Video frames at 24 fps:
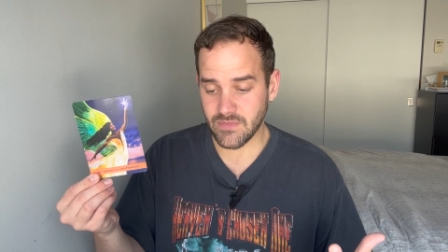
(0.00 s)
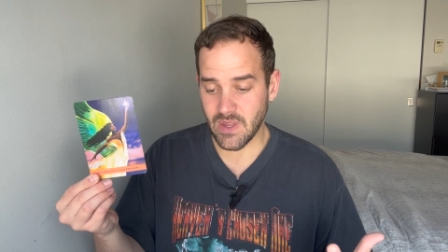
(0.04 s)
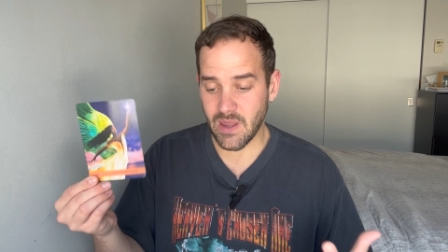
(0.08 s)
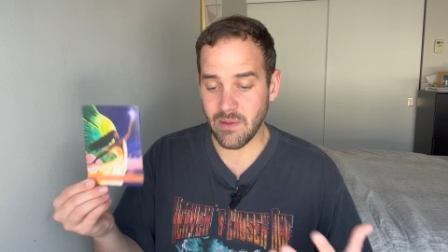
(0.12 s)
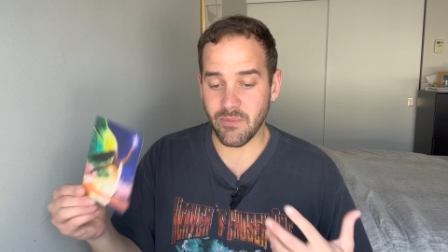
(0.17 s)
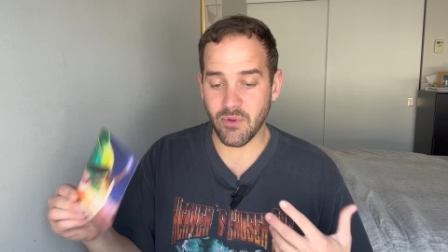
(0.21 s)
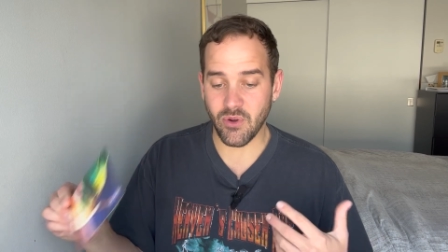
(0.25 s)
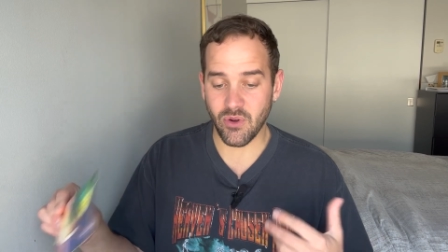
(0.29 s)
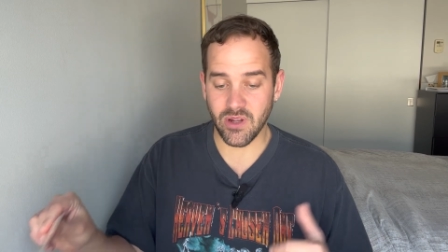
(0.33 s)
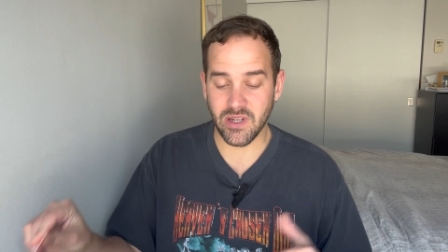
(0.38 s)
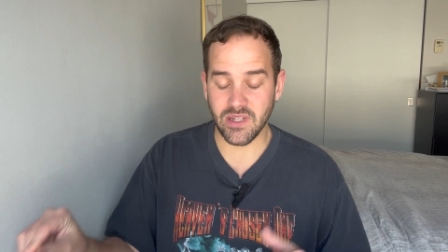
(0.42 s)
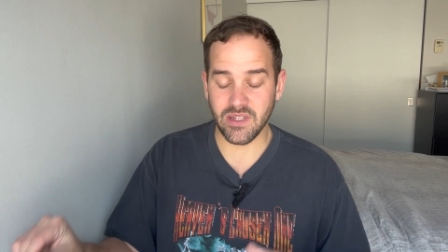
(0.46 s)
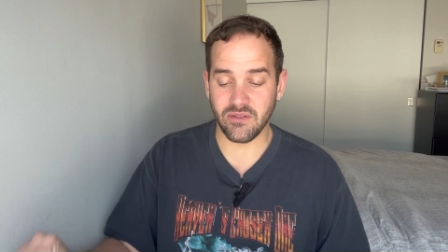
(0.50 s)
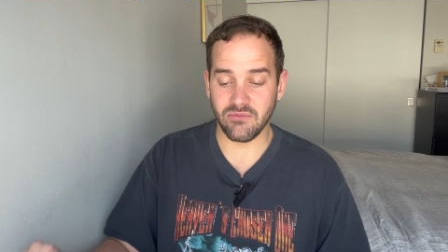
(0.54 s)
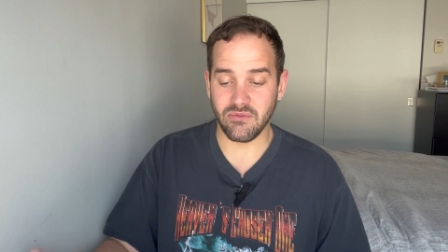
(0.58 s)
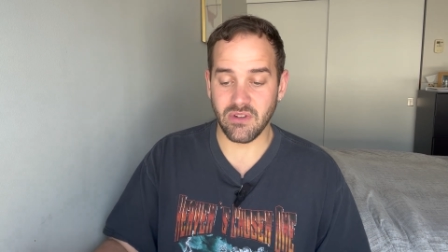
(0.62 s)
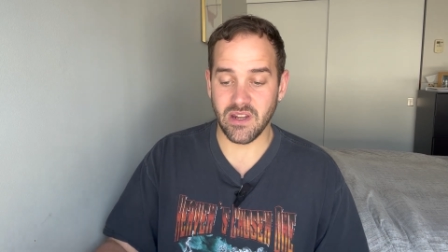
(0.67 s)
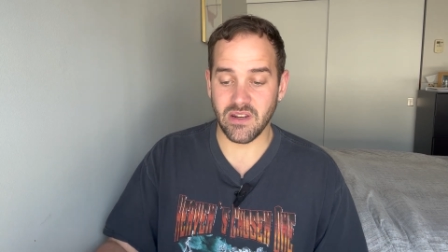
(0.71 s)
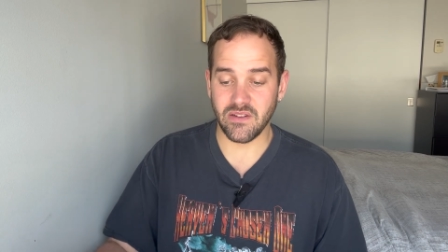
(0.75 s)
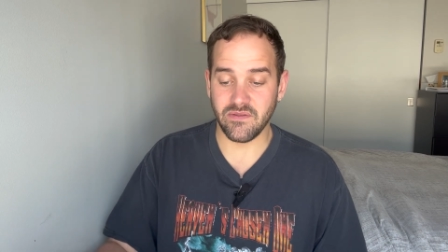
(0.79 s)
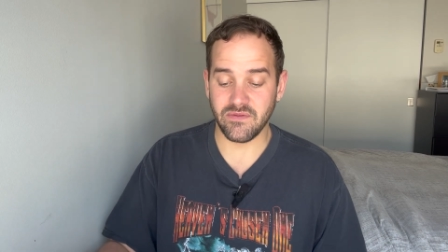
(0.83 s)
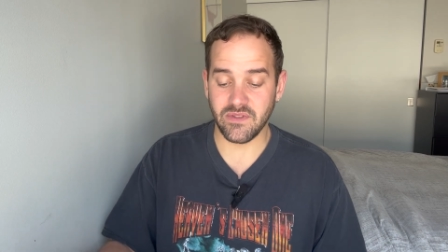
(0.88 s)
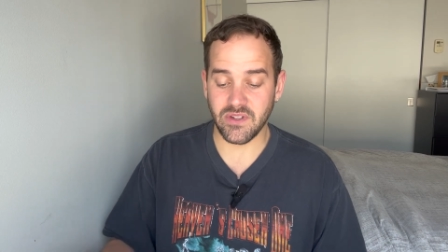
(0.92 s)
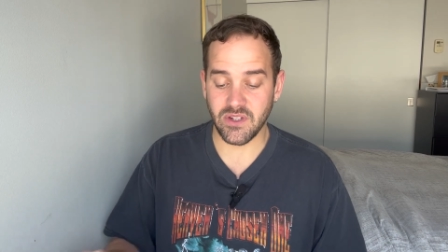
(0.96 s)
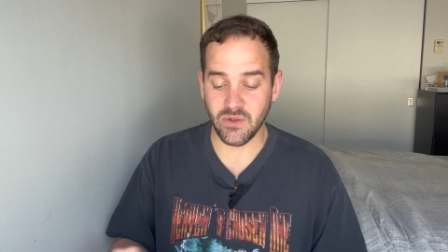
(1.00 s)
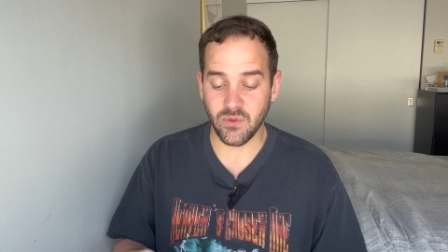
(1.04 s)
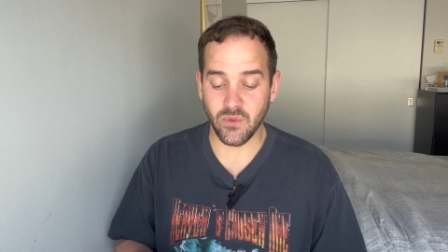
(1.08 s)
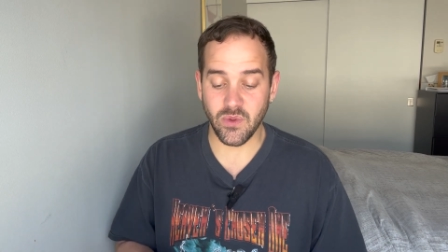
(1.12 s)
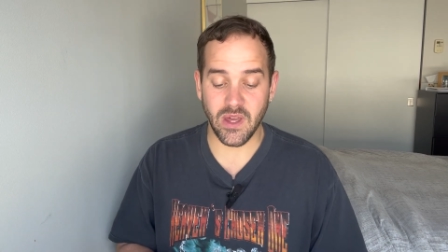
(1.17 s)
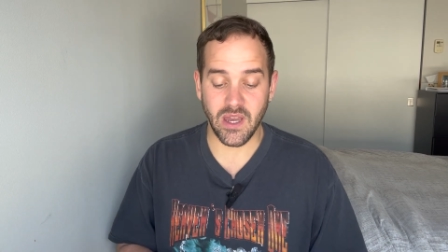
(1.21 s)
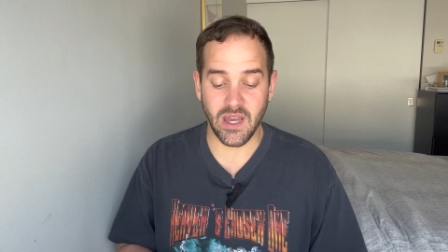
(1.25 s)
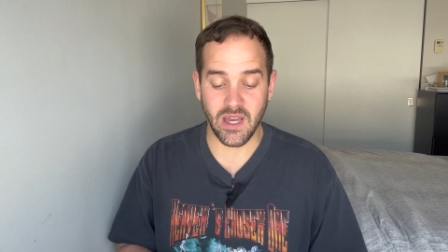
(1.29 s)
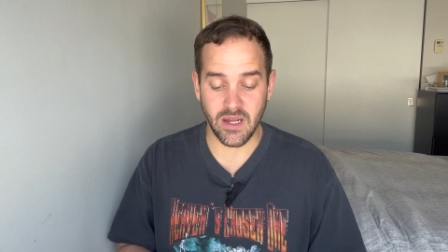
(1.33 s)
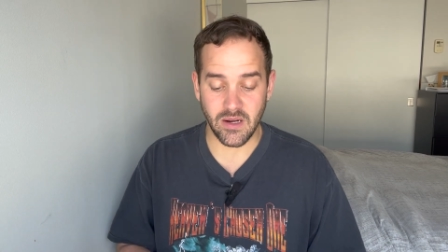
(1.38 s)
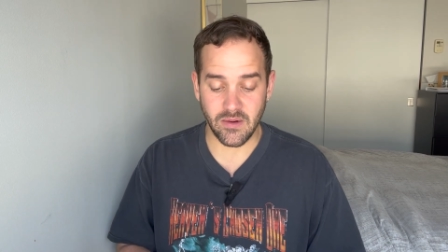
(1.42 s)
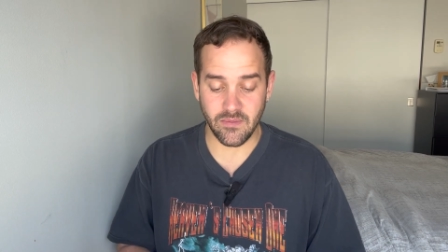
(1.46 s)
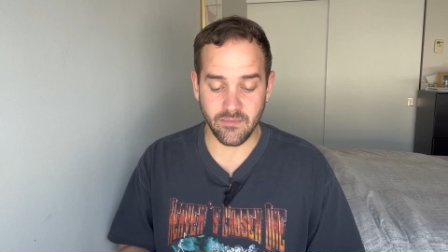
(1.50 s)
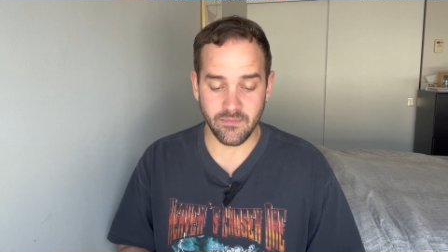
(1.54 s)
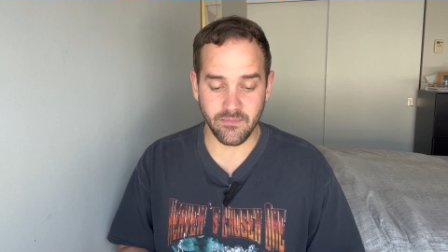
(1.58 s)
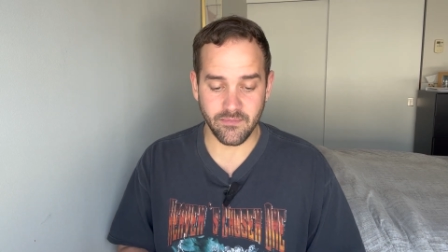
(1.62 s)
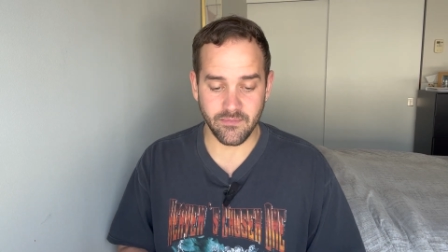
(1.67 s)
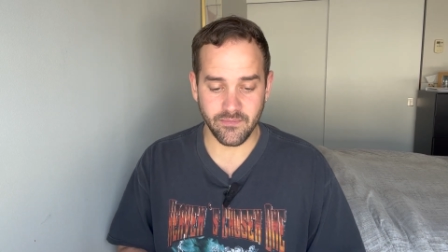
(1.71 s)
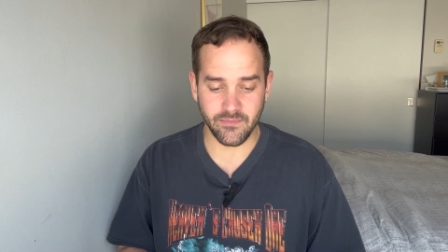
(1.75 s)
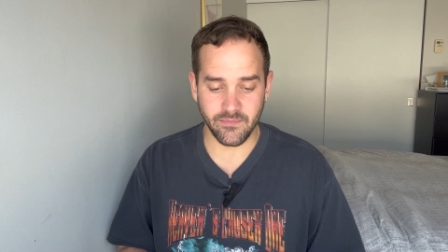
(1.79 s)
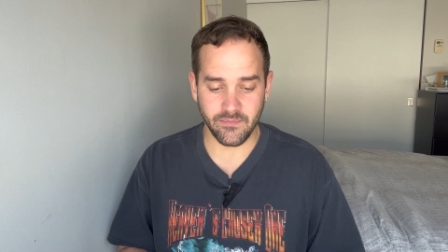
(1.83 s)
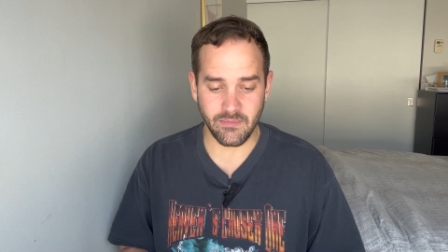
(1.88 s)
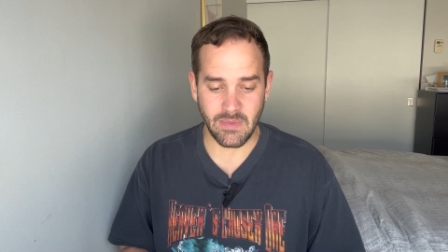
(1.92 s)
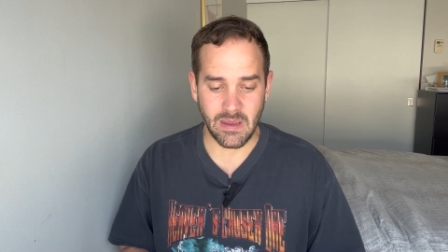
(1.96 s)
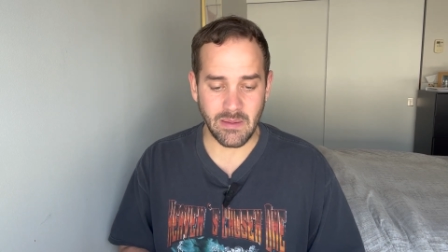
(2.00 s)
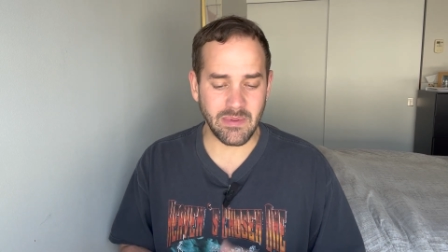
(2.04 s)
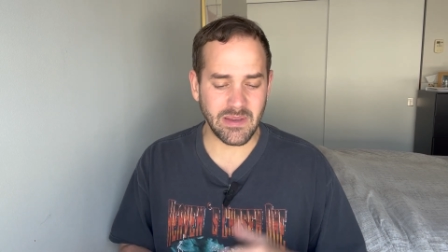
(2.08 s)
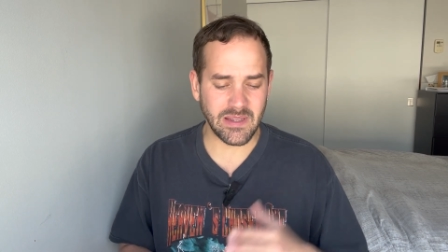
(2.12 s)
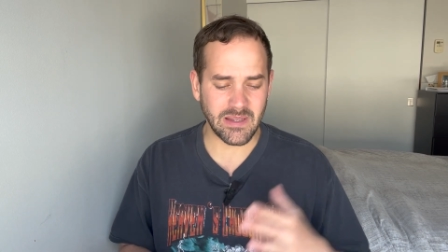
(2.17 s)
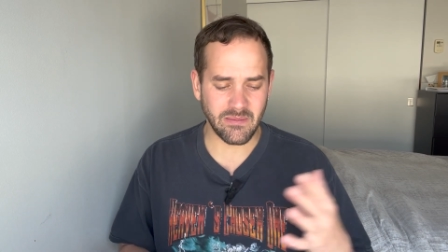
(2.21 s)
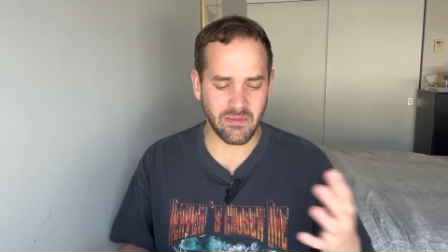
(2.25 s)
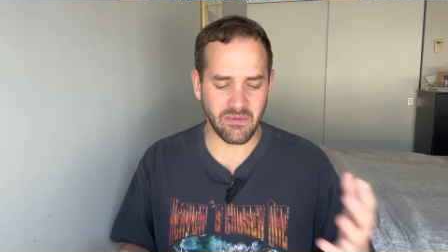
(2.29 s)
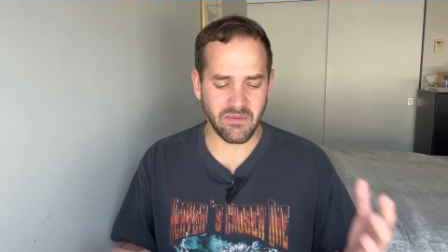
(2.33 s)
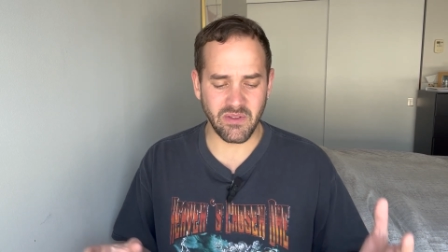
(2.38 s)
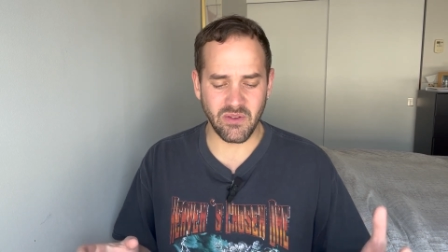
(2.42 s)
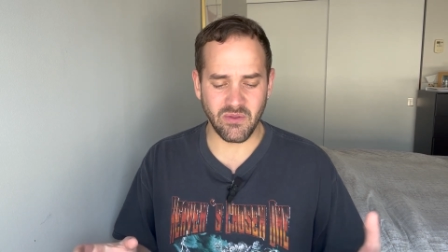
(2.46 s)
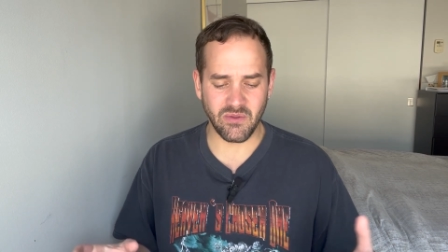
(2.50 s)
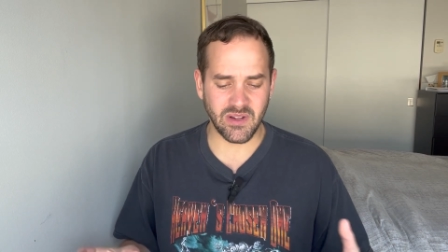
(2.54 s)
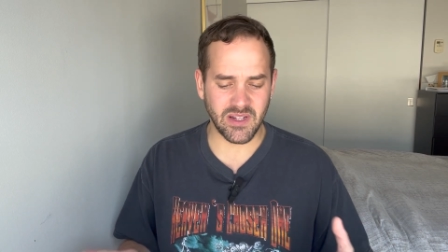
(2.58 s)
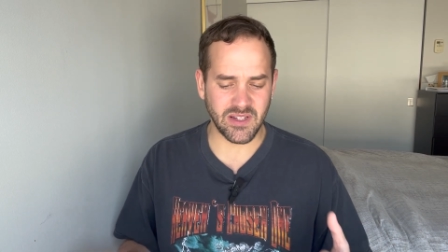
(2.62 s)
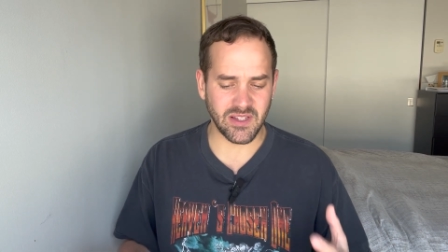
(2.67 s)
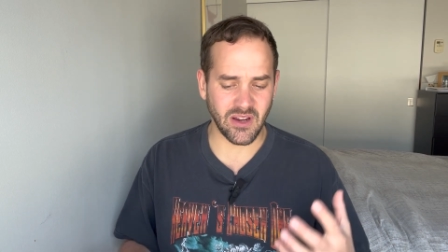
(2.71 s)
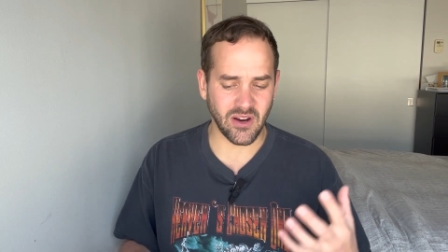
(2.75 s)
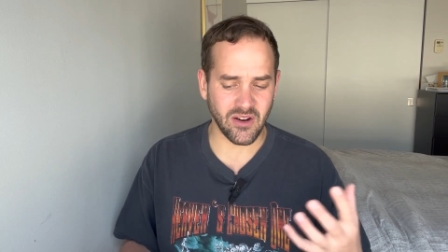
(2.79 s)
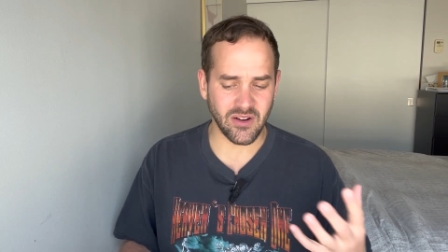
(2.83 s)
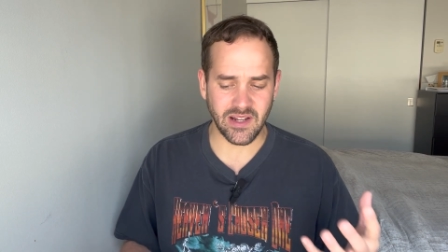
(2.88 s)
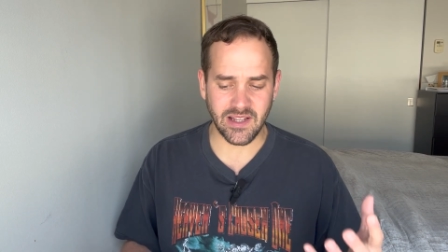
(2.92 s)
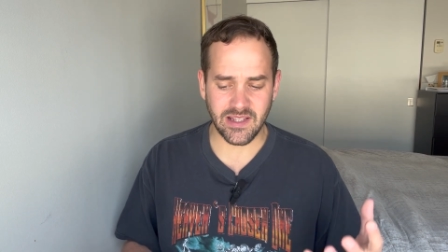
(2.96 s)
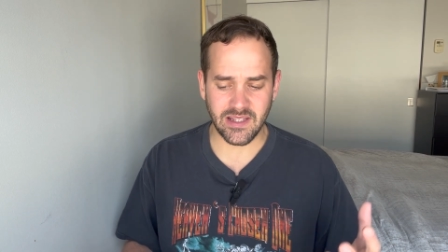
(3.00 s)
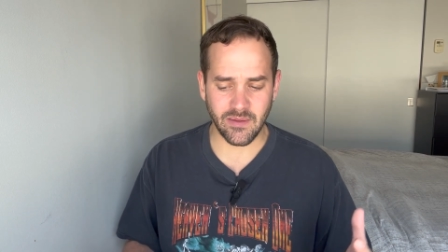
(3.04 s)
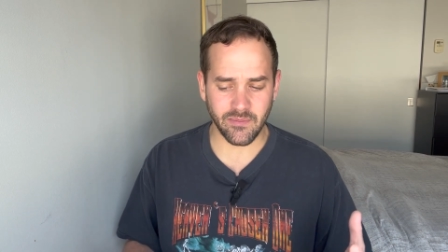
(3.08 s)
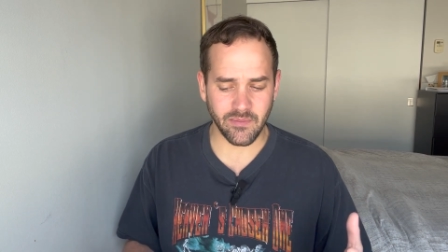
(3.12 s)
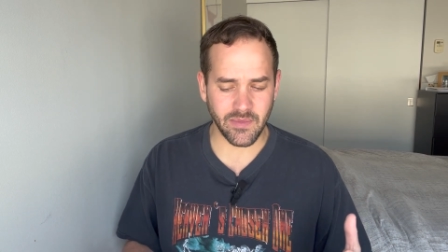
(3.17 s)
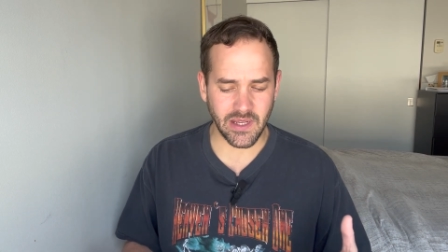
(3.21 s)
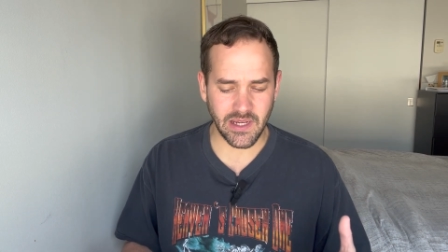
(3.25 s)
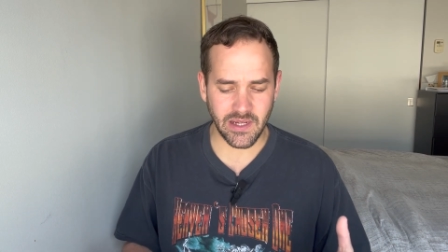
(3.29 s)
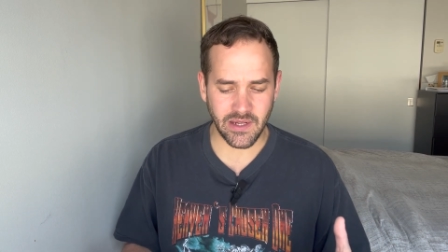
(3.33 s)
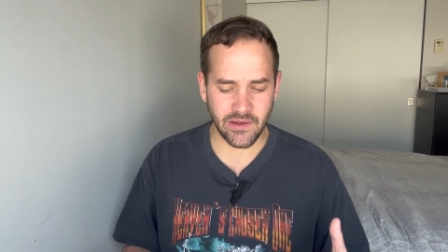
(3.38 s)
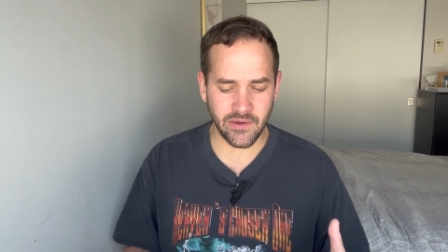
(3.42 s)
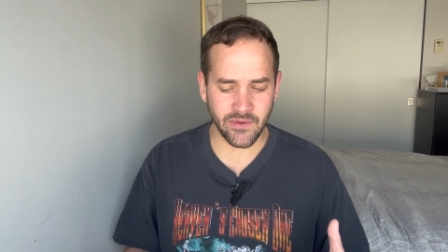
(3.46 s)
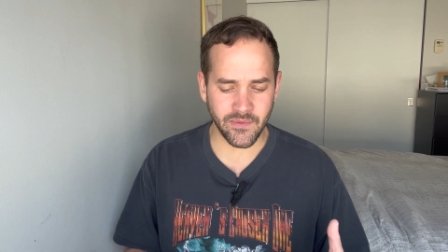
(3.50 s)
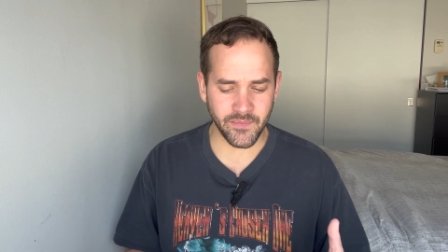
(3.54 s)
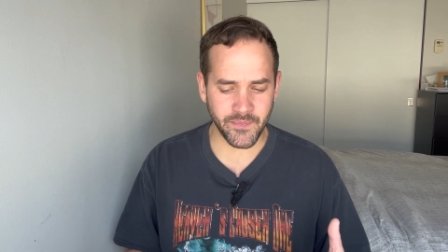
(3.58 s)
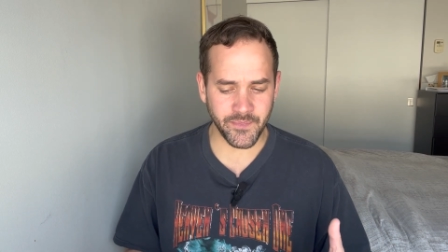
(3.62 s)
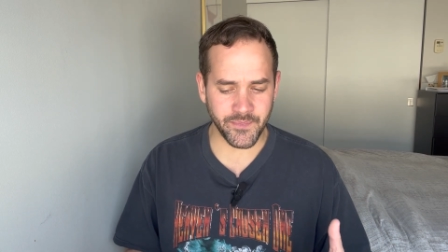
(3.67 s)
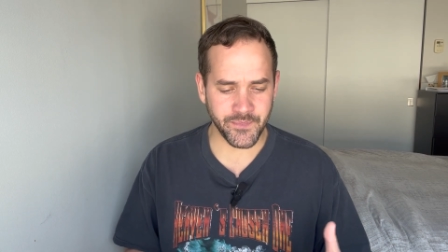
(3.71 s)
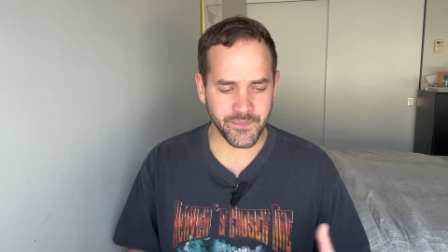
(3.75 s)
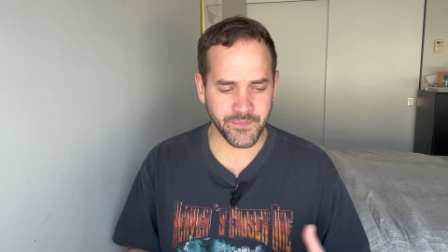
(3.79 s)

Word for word: I'm going to kind of do that. Maybe some of you are starting something new